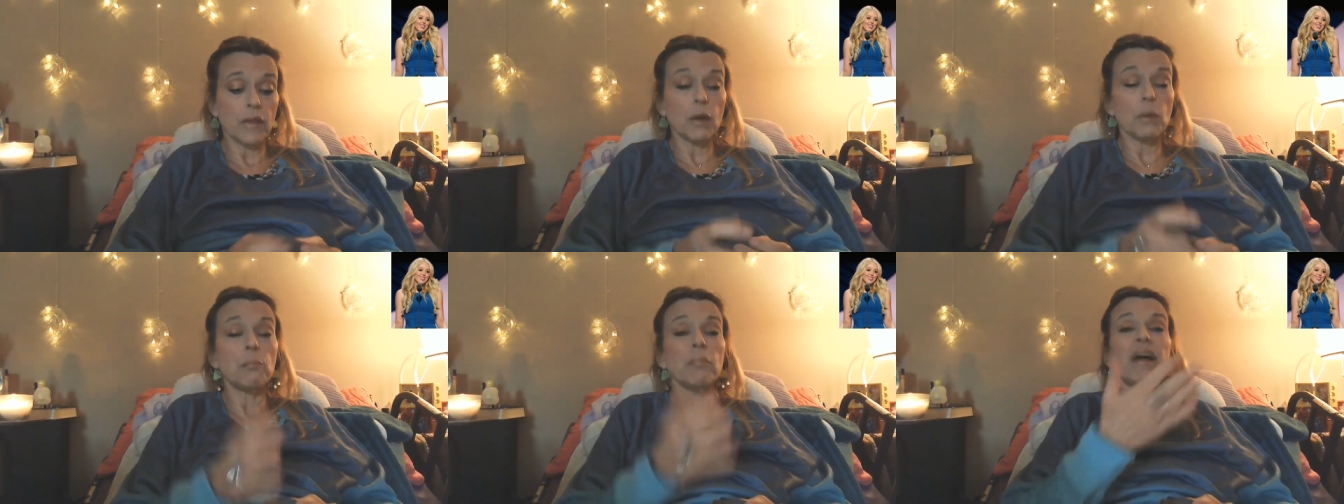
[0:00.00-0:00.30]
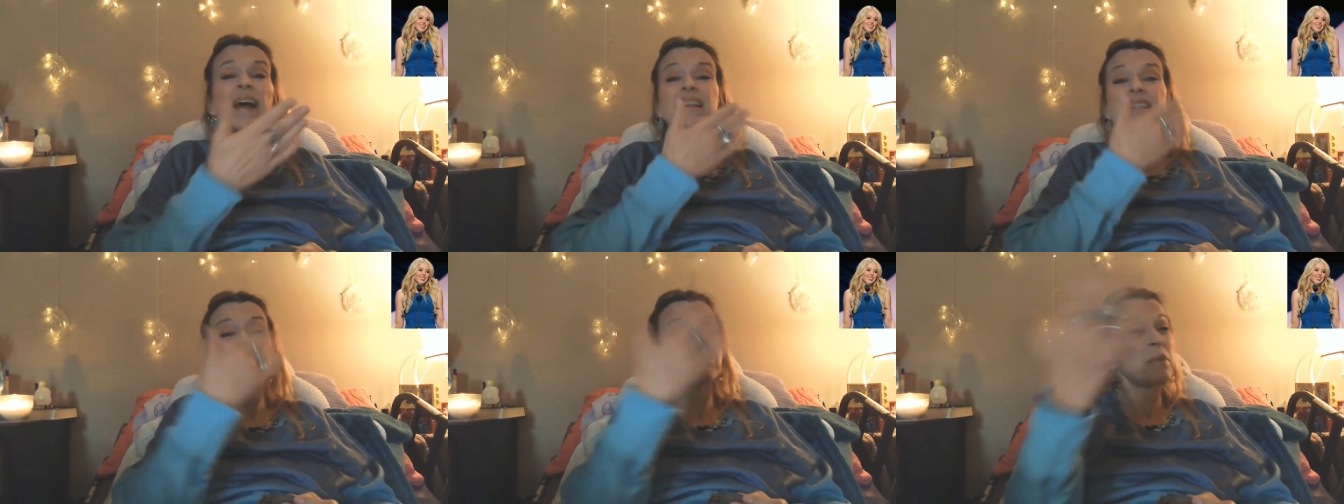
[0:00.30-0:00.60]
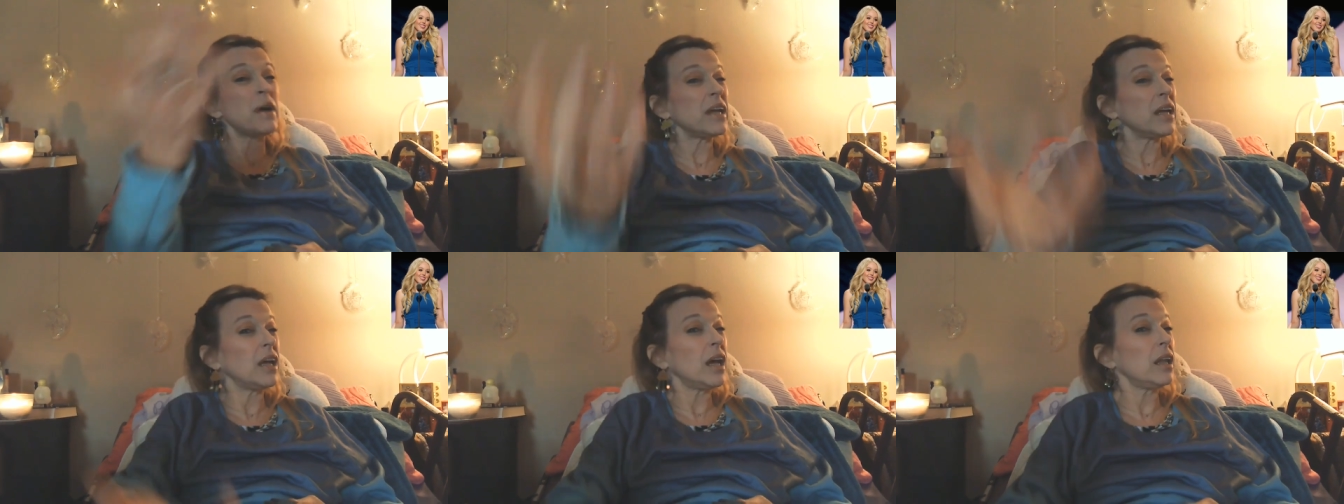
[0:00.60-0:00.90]
That's
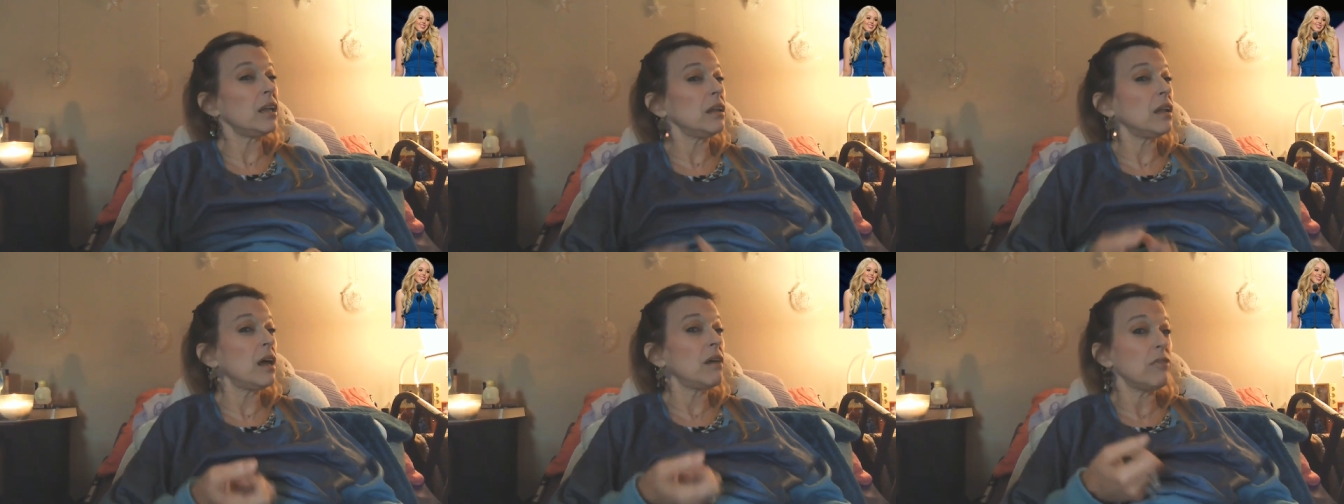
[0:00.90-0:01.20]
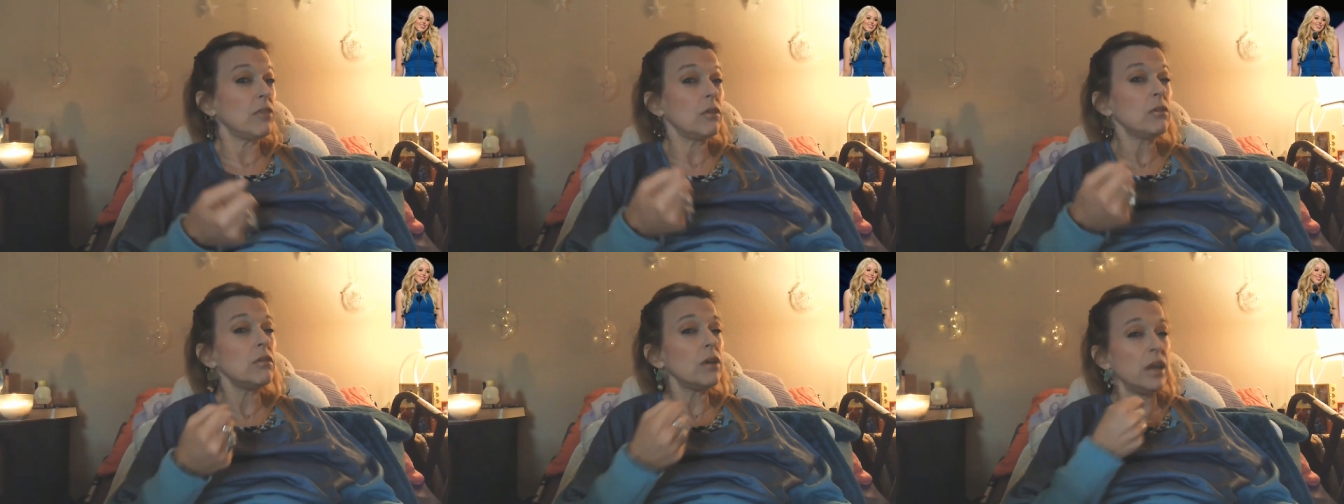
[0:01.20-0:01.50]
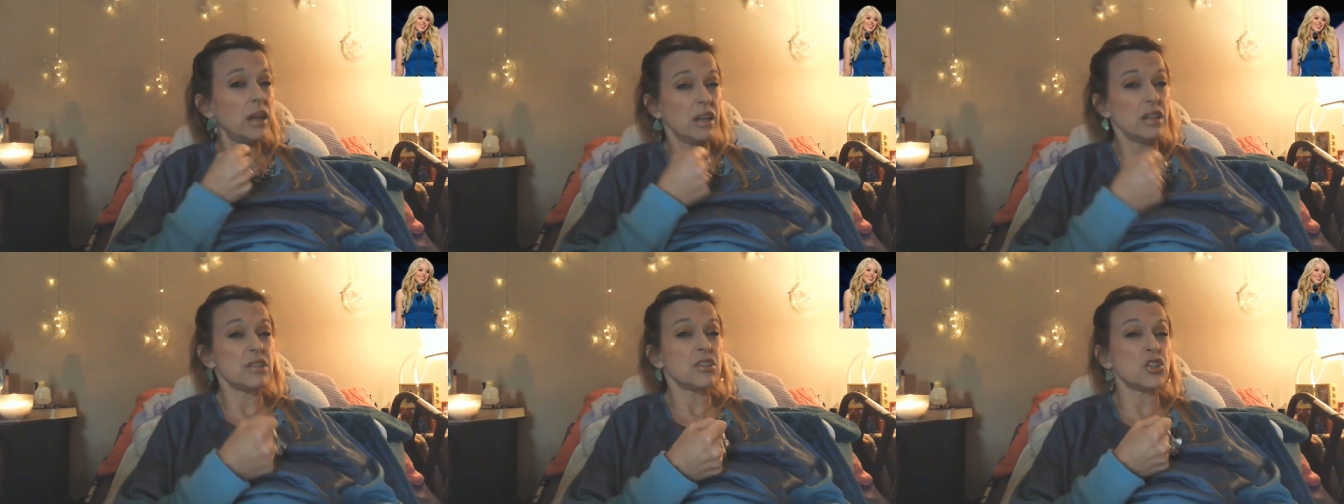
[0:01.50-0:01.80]
my gut level,
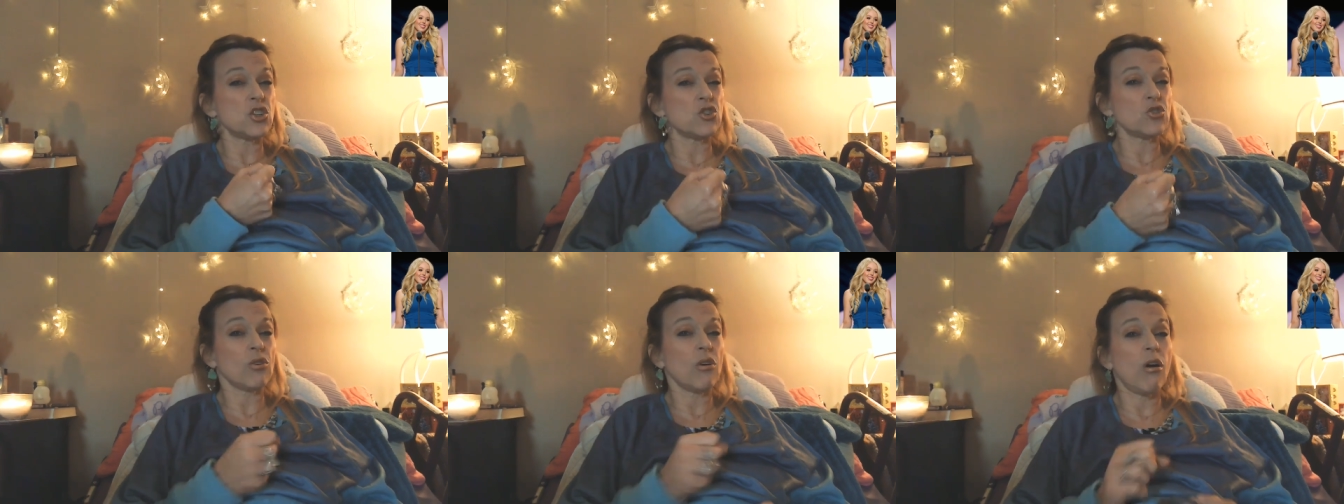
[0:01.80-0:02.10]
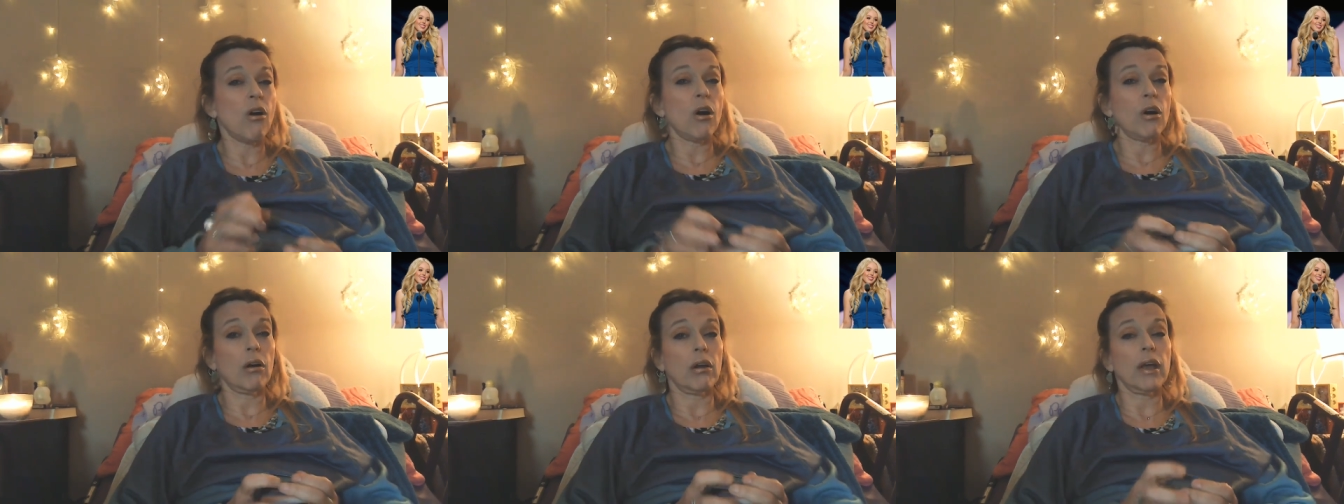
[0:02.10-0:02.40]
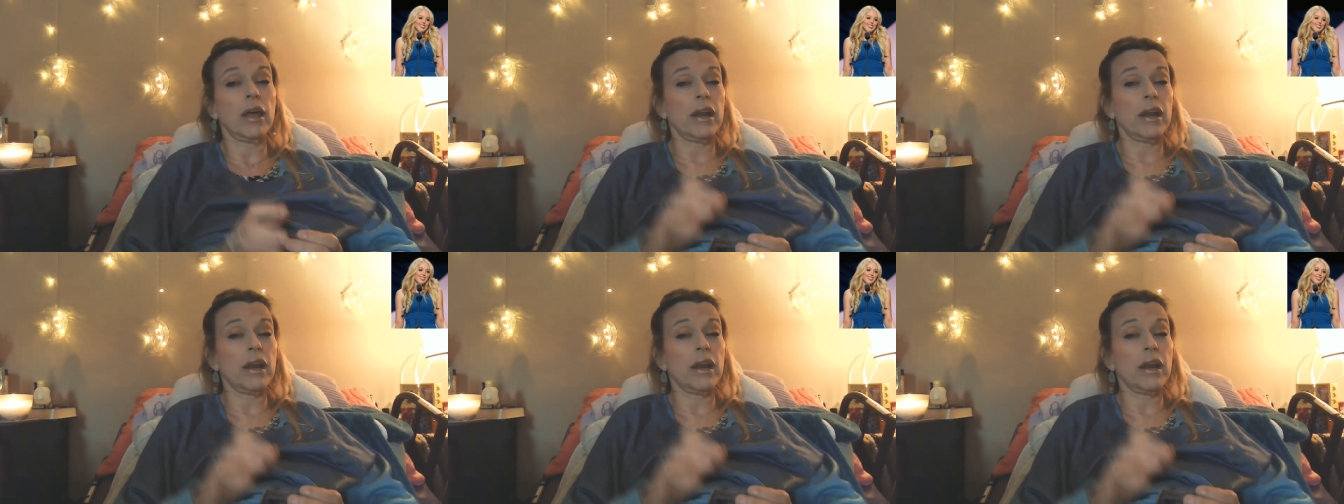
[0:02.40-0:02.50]
and it's strong.